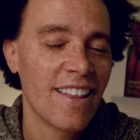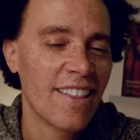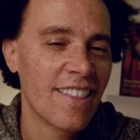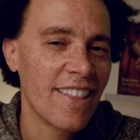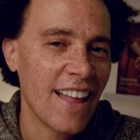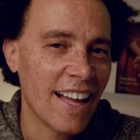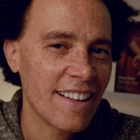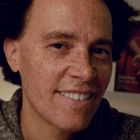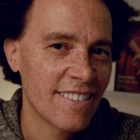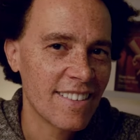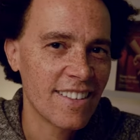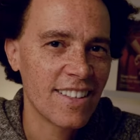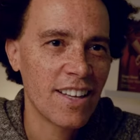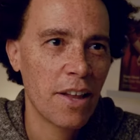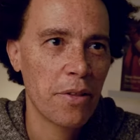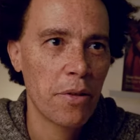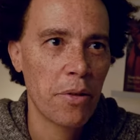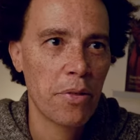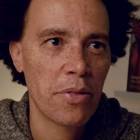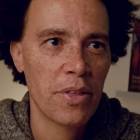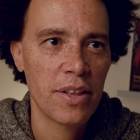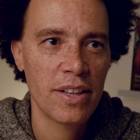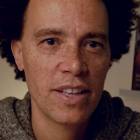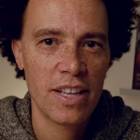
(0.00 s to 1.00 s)
That's another
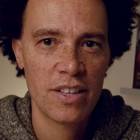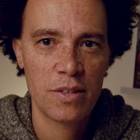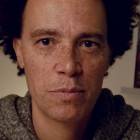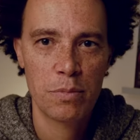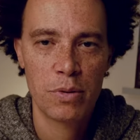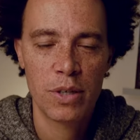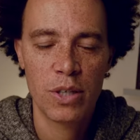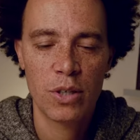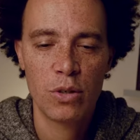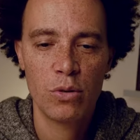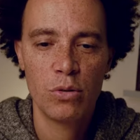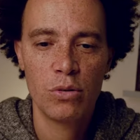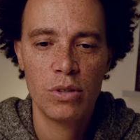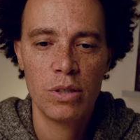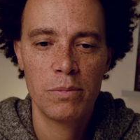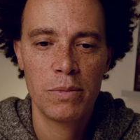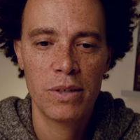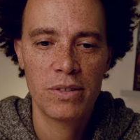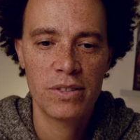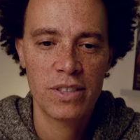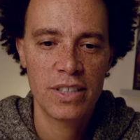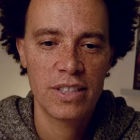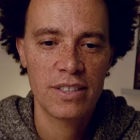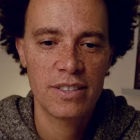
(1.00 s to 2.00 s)
thing that's pretty cool
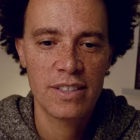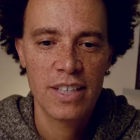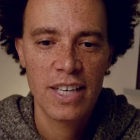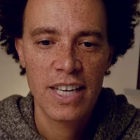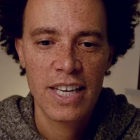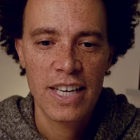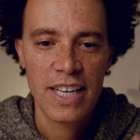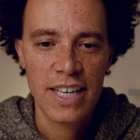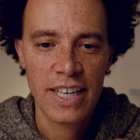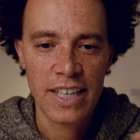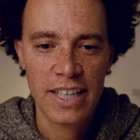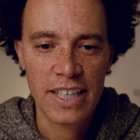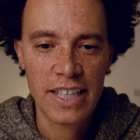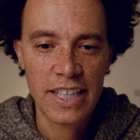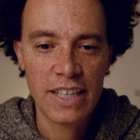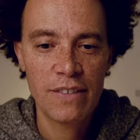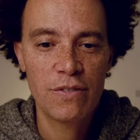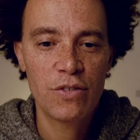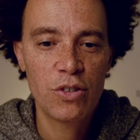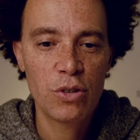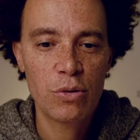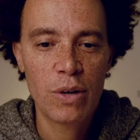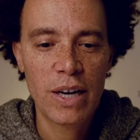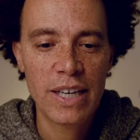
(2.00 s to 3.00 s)
about this. It
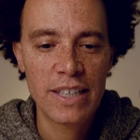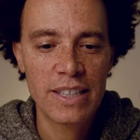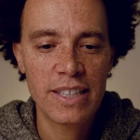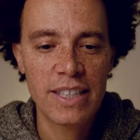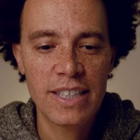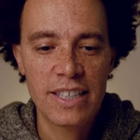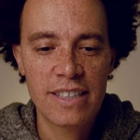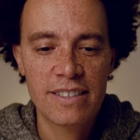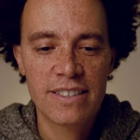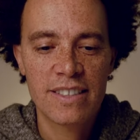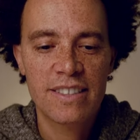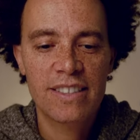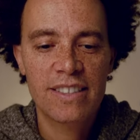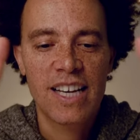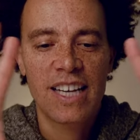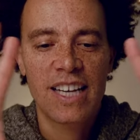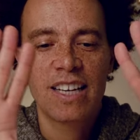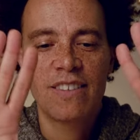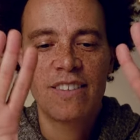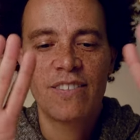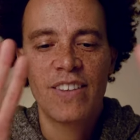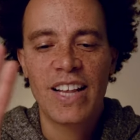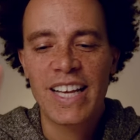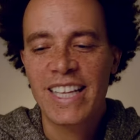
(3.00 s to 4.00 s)
gives you ideas. It's kind
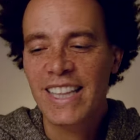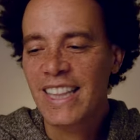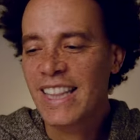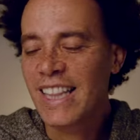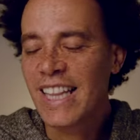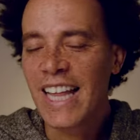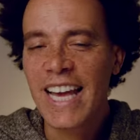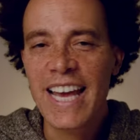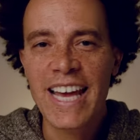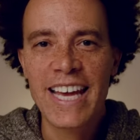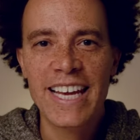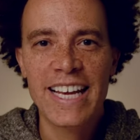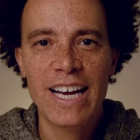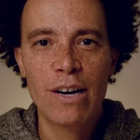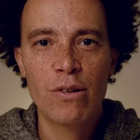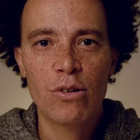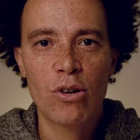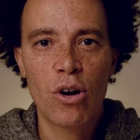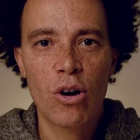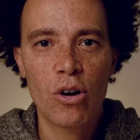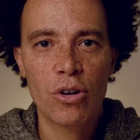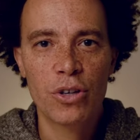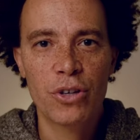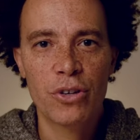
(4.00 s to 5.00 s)
of like laying out
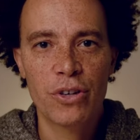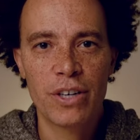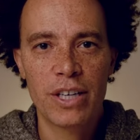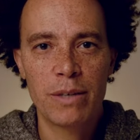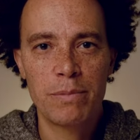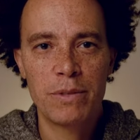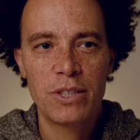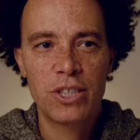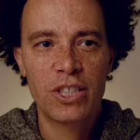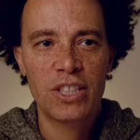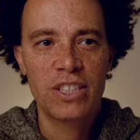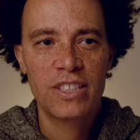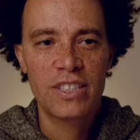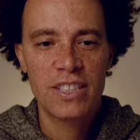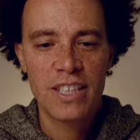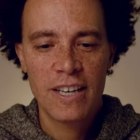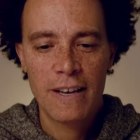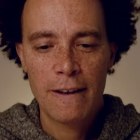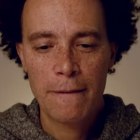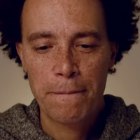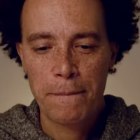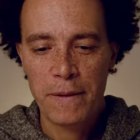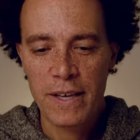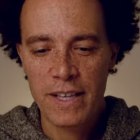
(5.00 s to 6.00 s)
all your images
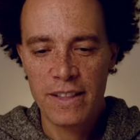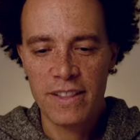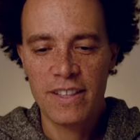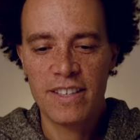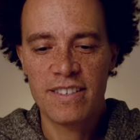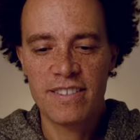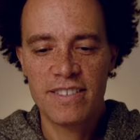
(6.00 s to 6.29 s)
in this